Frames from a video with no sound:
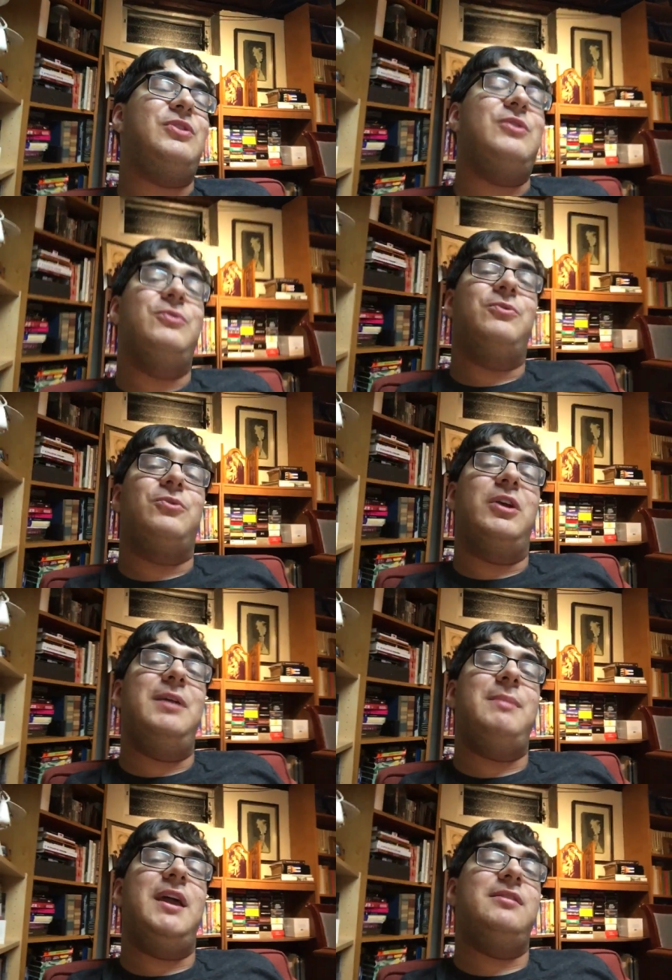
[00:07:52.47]
three
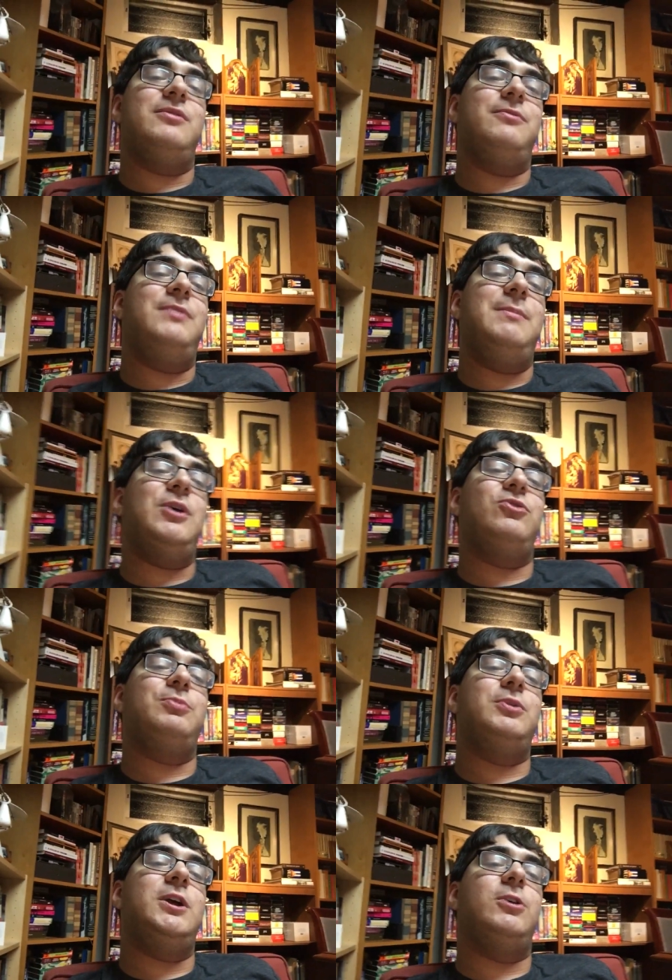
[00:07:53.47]
main female
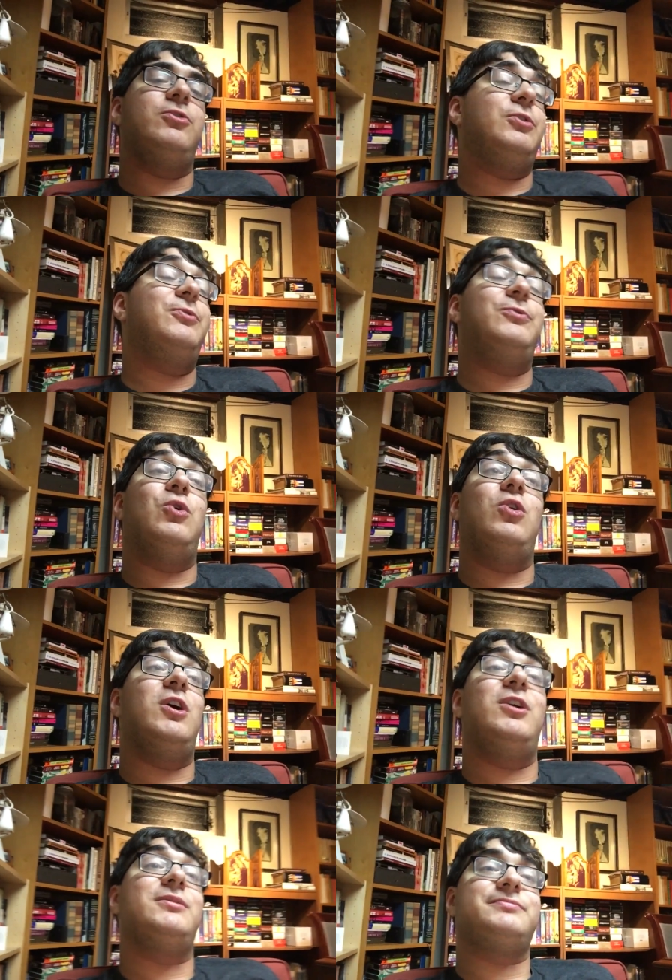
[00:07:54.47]
superheroes or
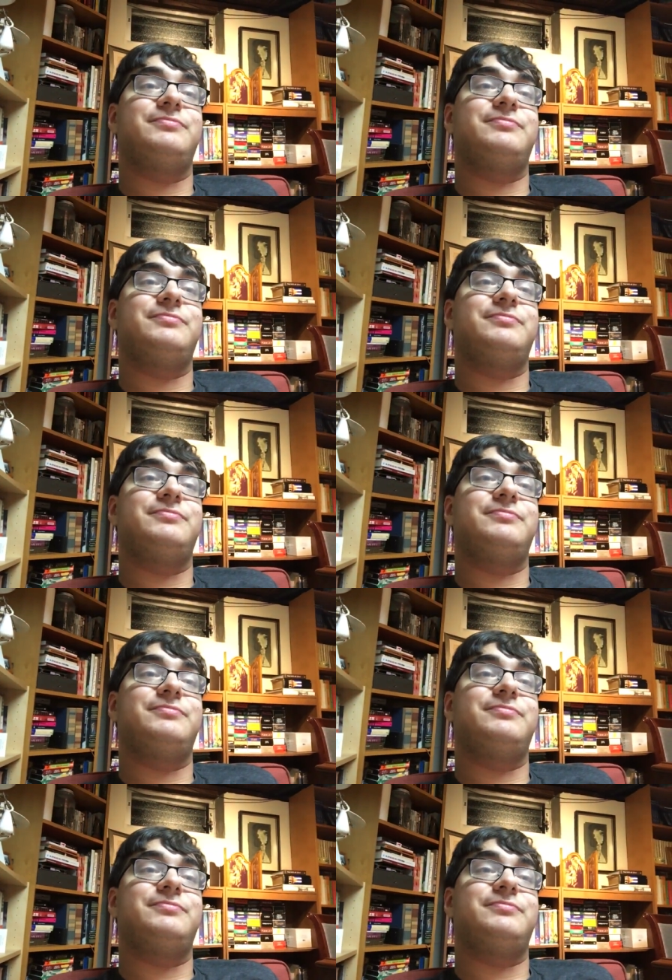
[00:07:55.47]
four,